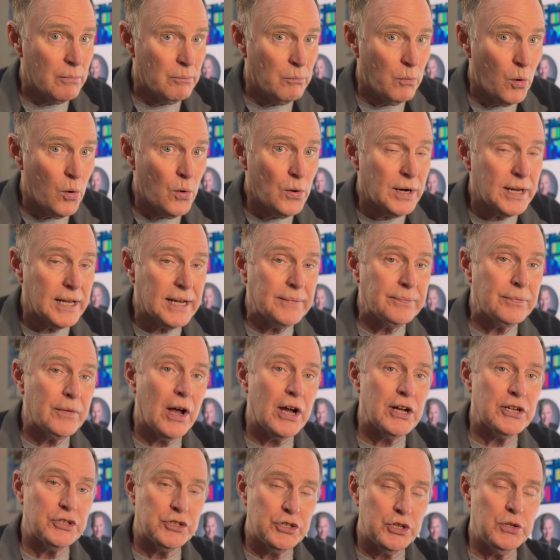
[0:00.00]
morning,
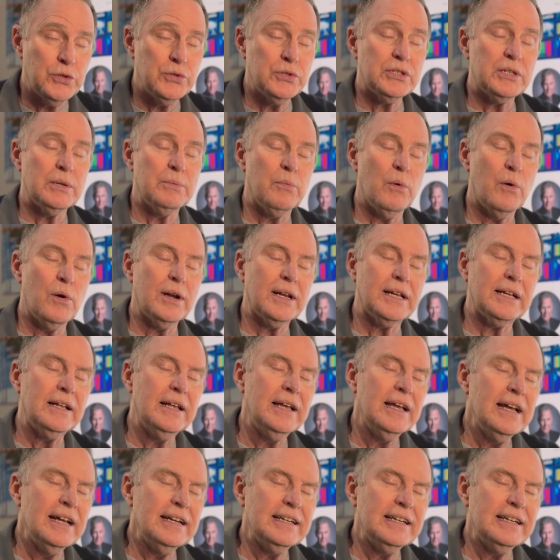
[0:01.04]
on Tuesday morning,